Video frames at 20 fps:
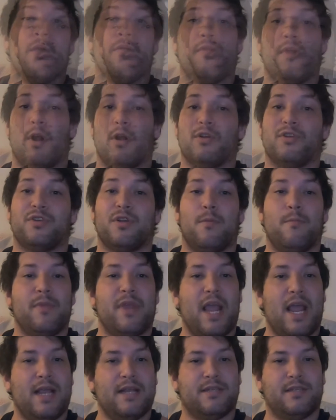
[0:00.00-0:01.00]
There are some
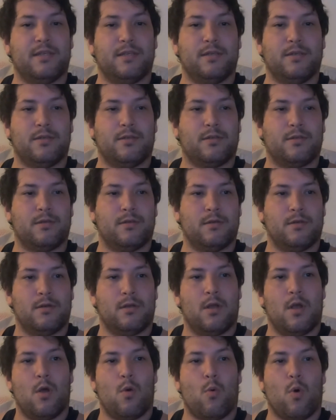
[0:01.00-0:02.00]
cases
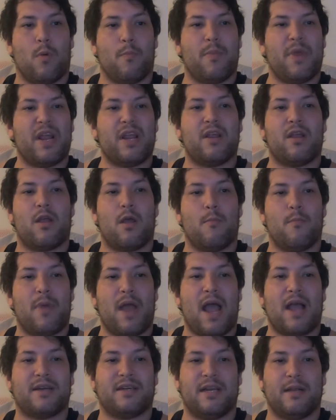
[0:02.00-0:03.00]
where big
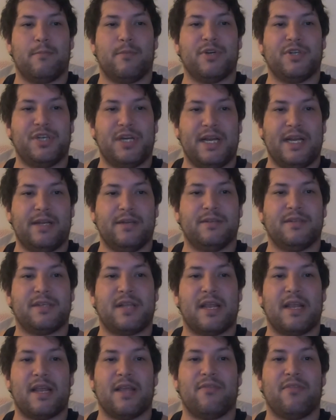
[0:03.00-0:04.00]
compacting machines
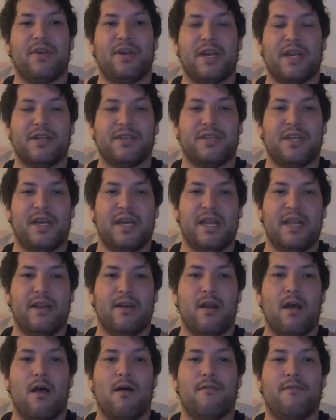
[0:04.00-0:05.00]
can get the density
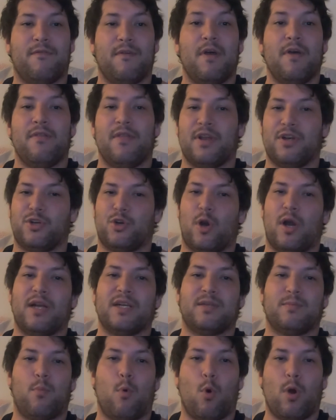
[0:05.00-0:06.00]
enough that
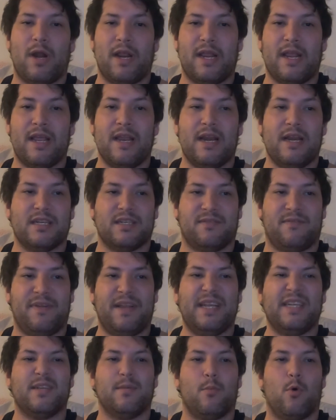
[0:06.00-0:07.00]
transporting it is
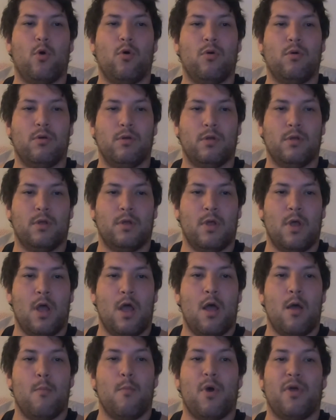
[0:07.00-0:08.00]
feasible,
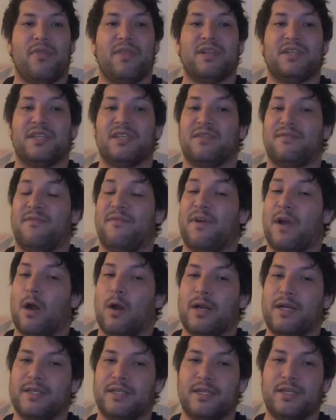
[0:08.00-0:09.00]
but this is
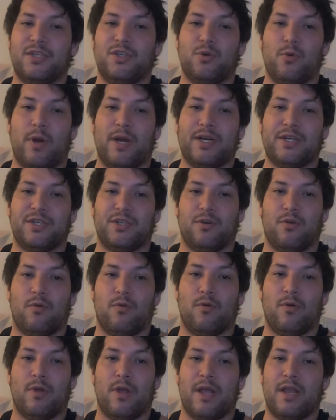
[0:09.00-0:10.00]
very
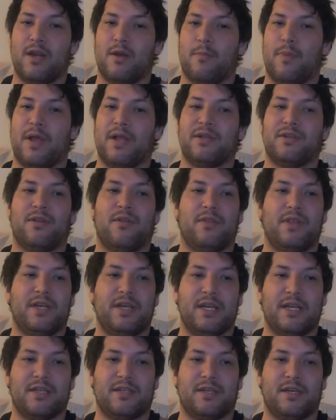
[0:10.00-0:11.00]
situational and depends on the
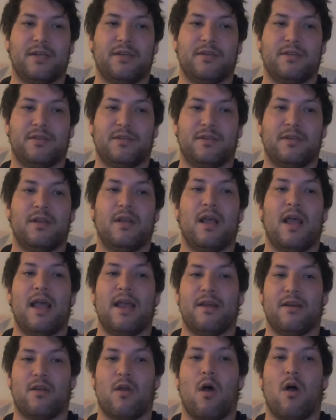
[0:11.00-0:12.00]
distance
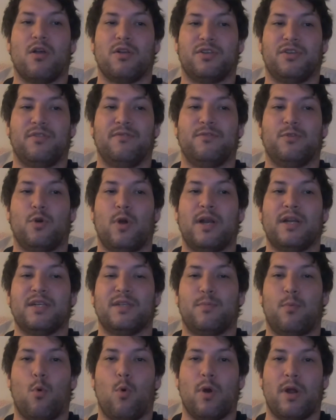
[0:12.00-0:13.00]
and cost of
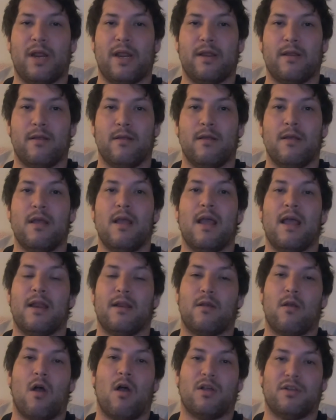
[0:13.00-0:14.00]
transporting
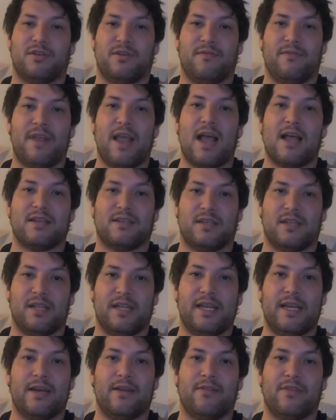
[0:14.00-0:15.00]
and cost of
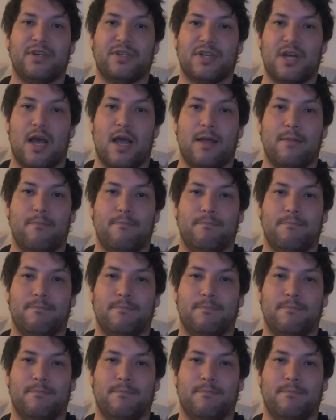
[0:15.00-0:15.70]
gasoline at the time.